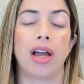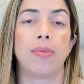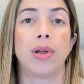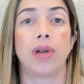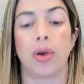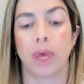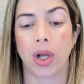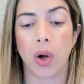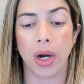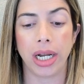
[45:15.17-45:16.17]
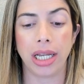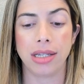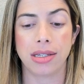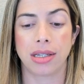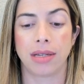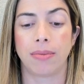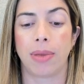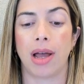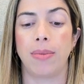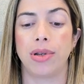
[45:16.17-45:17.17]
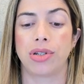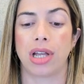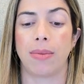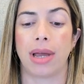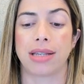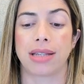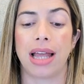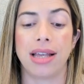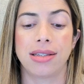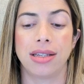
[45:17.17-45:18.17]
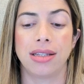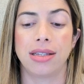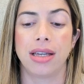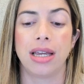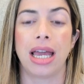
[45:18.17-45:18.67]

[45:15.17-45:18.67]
upload our recordings, publish them as lessons.